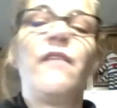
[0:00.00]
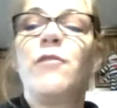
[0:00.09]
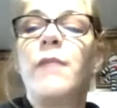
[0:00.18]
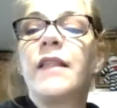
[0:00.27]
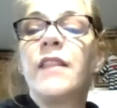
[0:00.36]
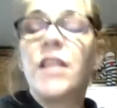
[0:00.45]
If you
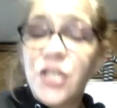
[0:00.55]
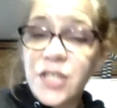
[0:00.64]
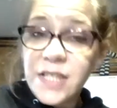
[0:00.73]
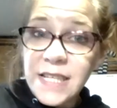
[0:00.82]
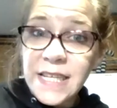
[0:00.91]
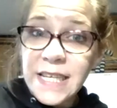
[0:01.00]
make
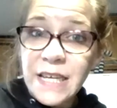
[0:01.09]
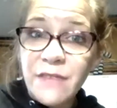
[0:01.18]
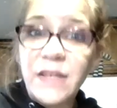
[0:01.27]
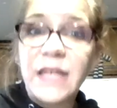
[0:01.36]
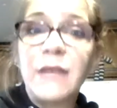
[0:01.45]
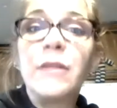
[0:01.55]
lunches in the
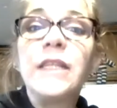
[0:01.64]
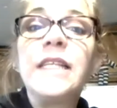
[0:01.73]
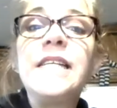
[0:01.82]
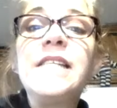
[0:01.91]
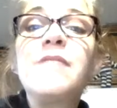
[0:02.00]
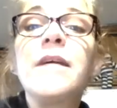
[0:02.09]
evening,
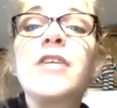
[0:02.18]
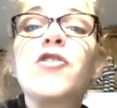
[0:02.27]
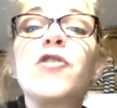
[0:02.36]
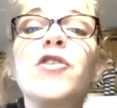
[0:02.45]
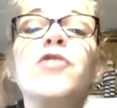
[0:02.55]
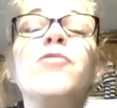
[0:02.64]
please make
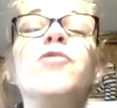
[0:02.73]
sure you